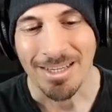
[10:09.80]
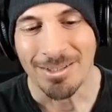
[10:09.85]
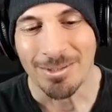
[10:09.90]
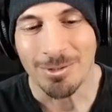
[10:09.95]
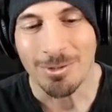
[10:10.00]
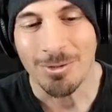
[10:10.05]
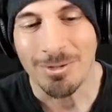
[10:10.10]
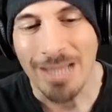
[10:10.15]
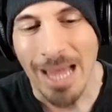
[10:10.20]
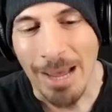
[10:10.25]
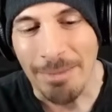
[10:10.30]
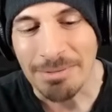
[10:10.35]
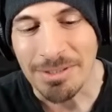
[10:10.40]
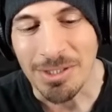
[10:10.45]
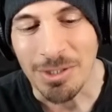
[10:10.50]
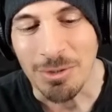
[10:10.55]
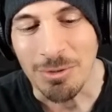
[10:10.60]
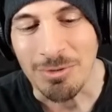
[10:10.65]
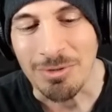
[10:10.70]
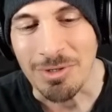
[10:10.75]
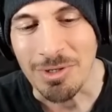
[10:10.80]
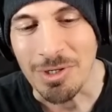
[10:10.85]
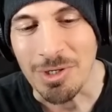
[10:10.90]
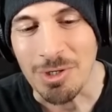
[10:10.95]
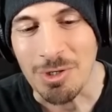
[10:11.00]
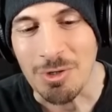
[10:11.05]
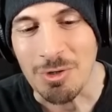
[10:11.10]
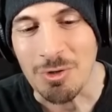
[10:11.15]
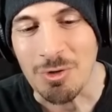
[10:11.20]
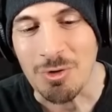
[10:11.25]
So Gap Suit
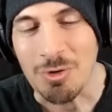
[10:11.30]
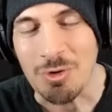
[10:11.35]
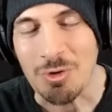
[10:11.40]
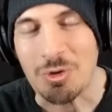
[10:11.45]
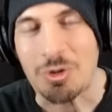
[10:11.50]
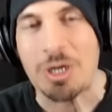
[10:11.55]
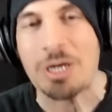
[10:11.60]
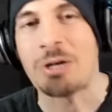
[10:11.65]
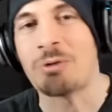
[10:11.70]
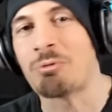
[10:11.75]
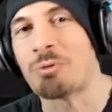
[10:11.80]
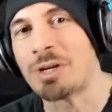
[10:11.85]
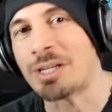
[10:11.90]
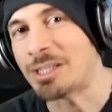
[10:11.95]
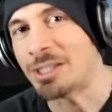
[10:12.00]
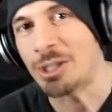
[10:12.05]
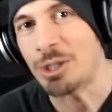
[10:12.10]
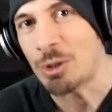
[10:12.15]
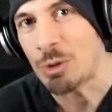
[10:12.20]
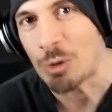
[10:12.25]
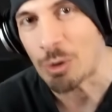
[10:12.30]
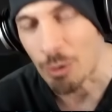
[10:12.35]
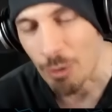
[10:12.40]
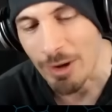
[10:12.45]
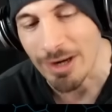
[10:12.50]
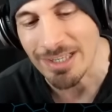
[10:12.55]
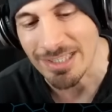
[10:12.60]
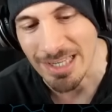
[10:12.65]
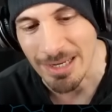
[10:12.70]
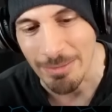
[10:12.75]
didn't really do a
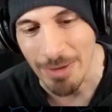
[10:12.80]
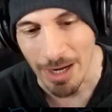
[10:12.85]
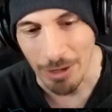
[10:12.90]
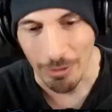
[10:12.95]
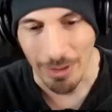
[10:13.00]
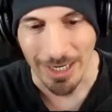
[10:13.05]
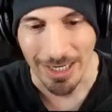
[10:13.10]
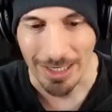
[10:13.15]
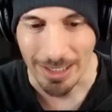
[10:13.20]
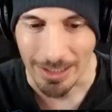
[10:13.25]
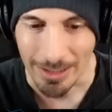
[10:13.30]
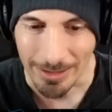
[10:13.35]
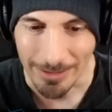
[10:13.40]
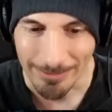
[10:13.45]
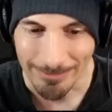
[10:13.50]
crazy amount right here.